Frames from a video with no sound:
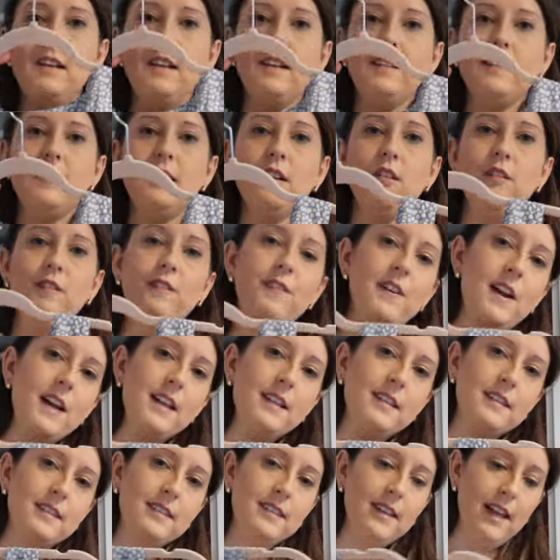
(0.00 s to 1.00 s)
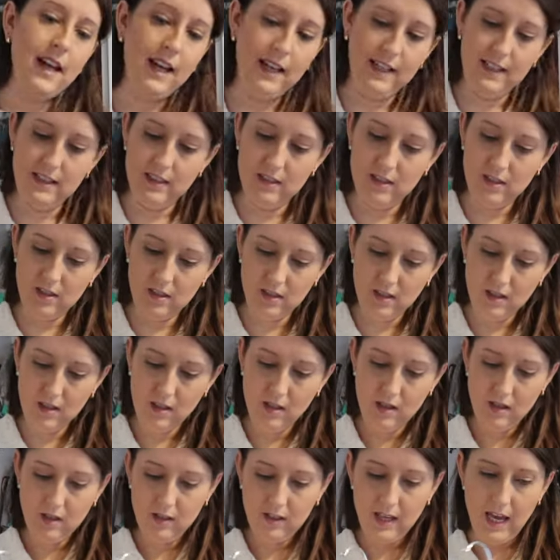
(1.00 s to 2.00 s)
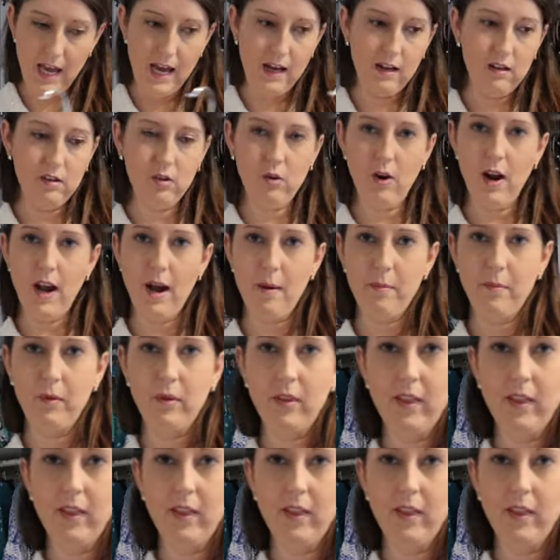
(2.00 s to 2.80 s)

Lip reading: it still fits and yeah, quite happy